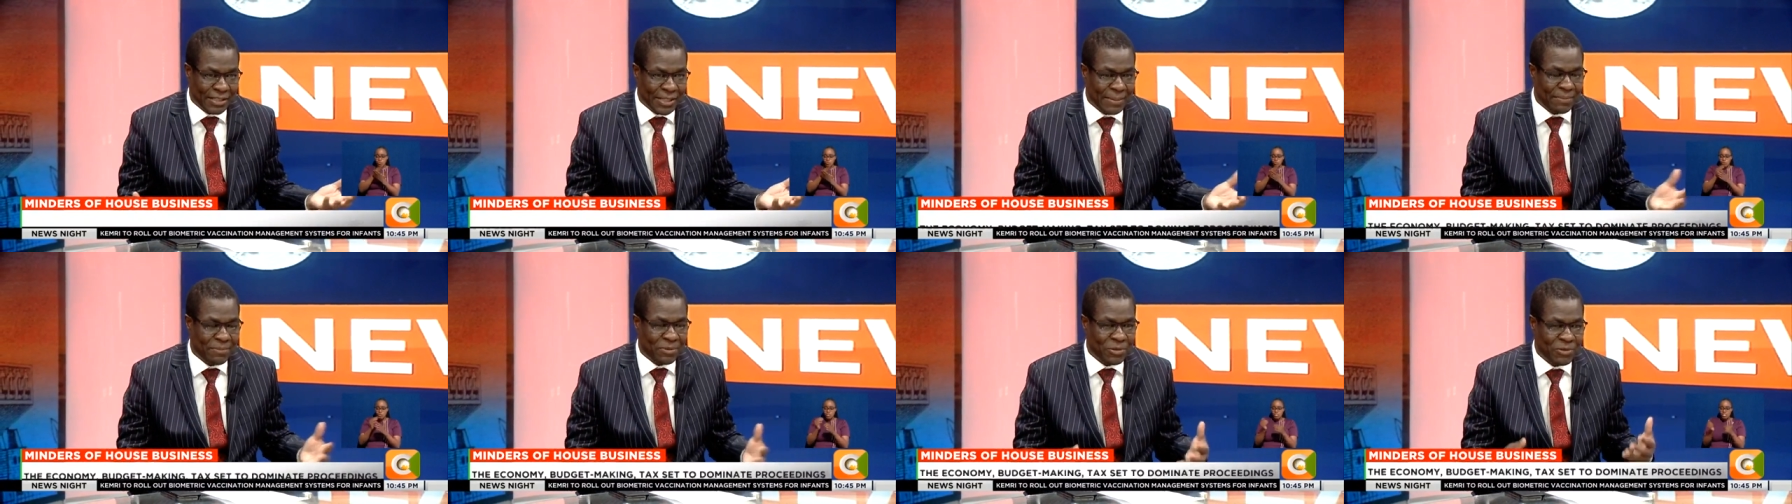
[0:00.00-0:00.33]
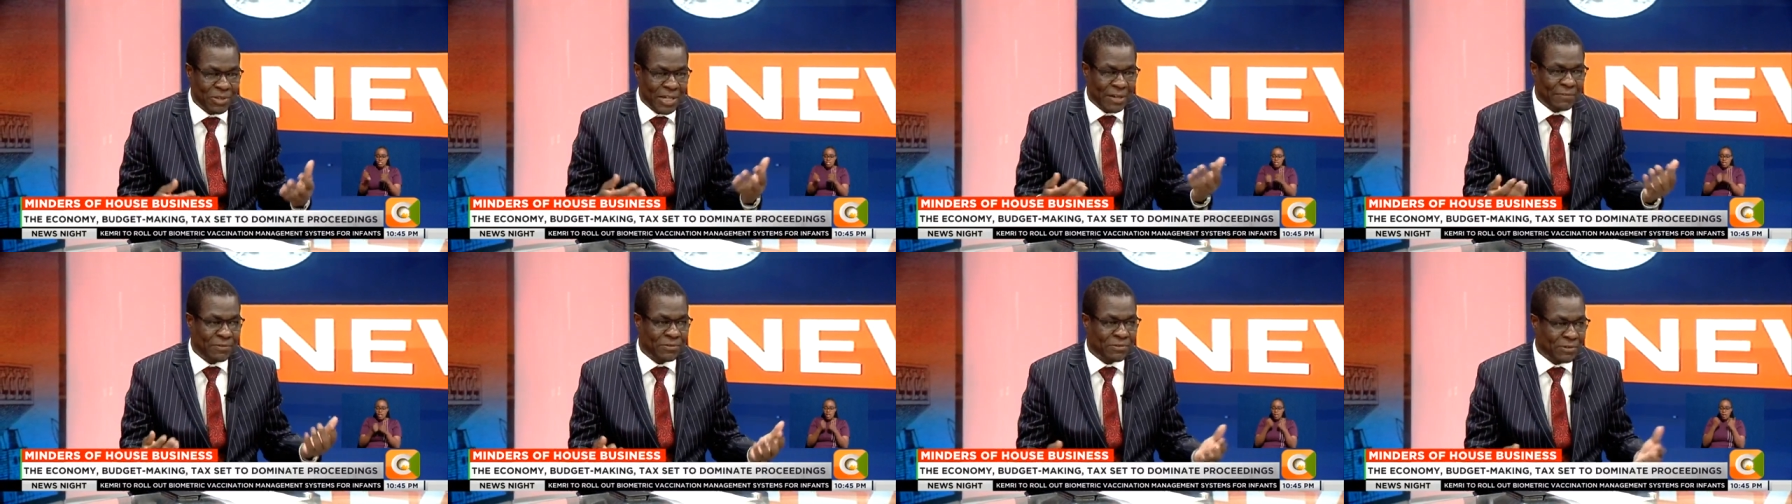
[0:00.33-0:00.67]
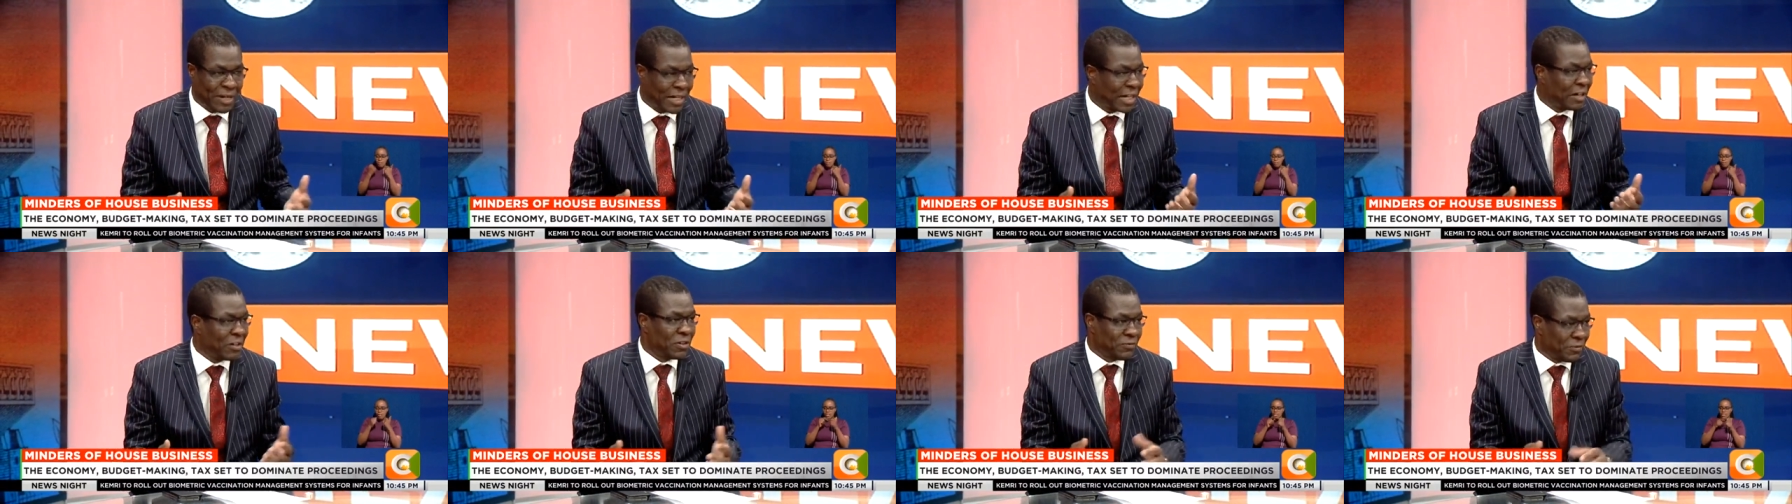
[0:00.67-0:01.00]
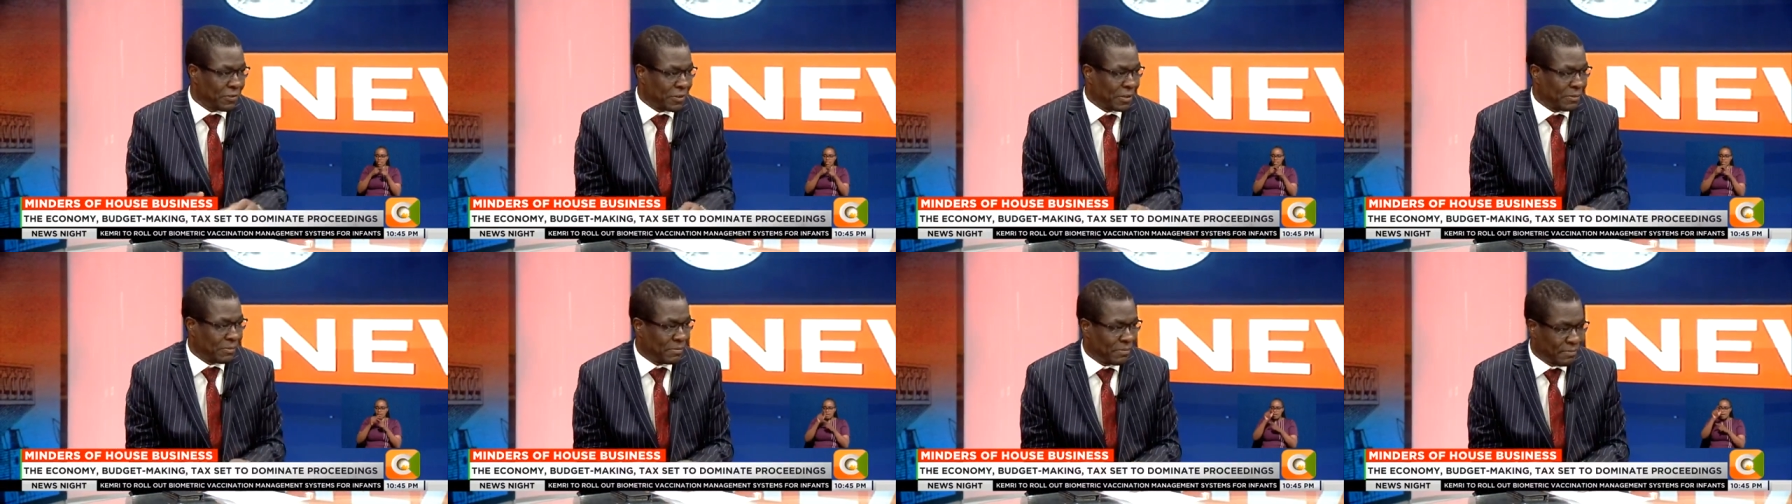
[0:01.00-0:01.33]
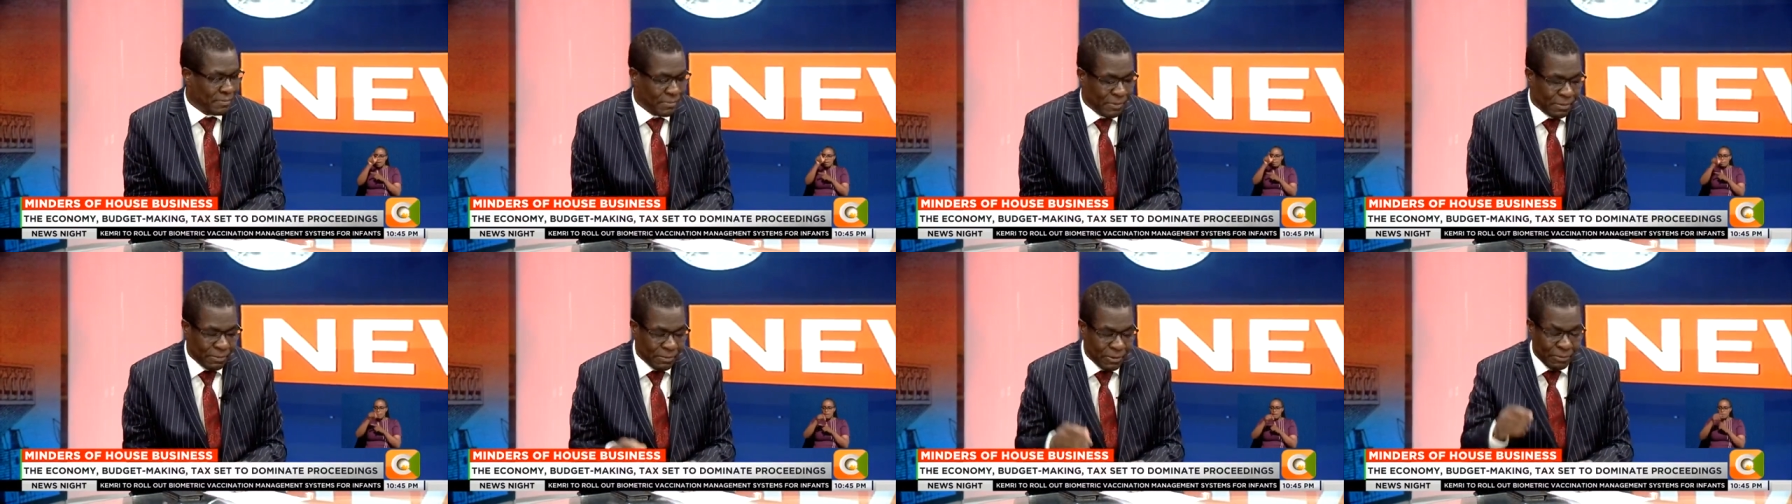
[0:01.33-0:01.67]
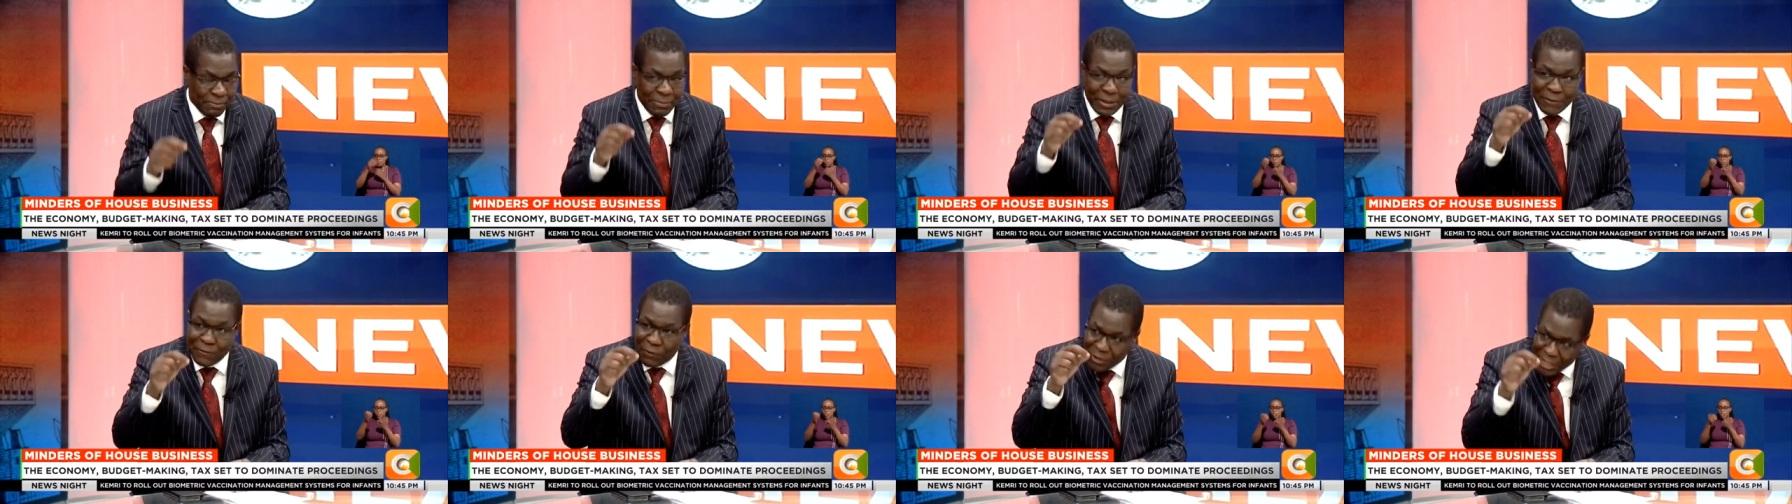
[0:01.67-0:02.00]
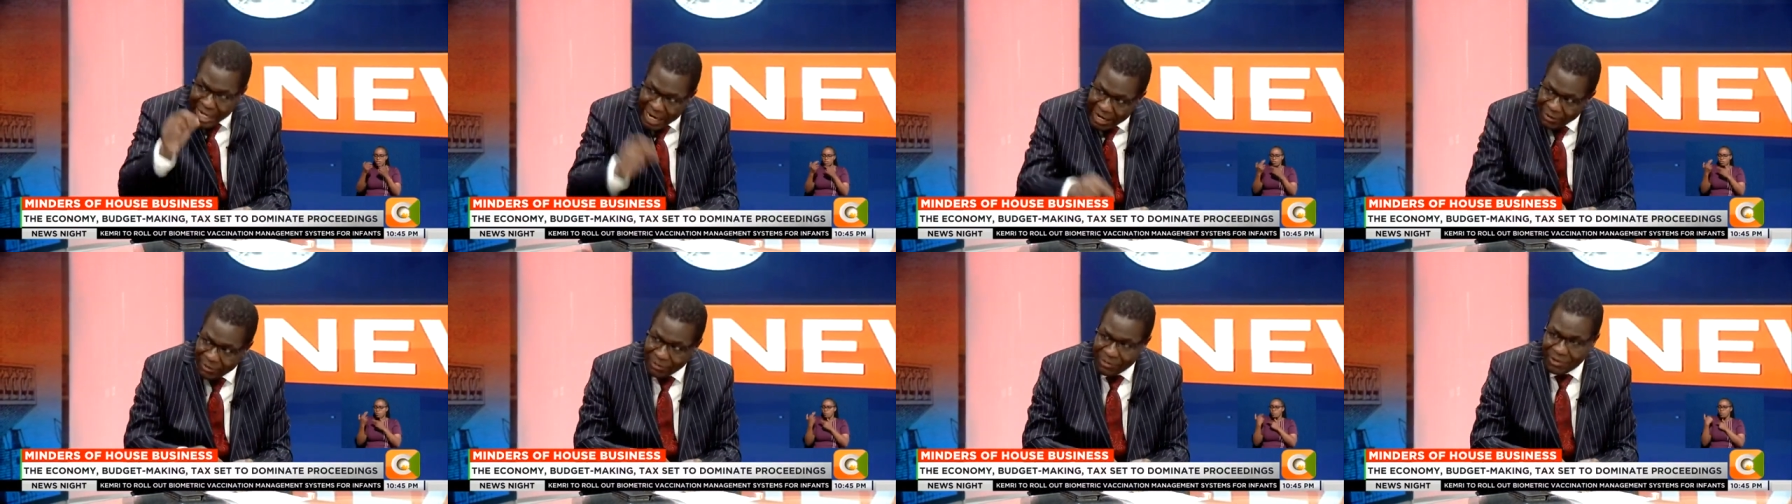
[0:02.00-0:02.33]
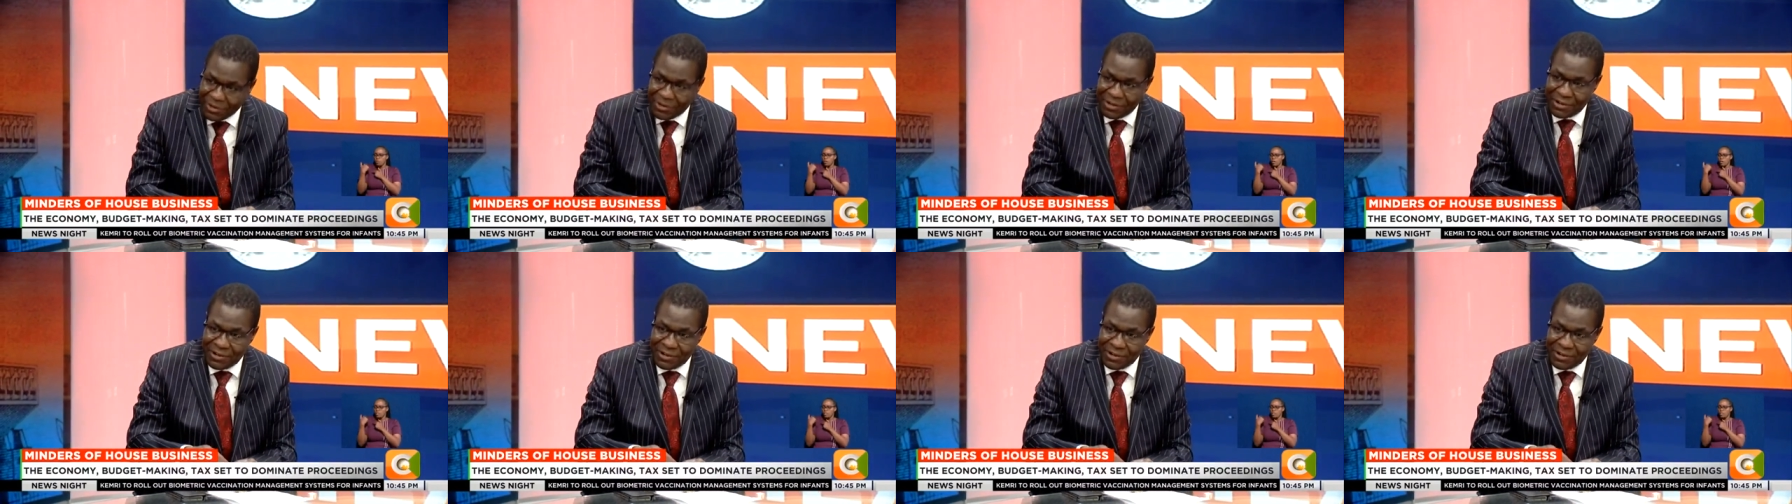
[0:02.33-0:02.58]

uh, somebody will have to account for them. But for now,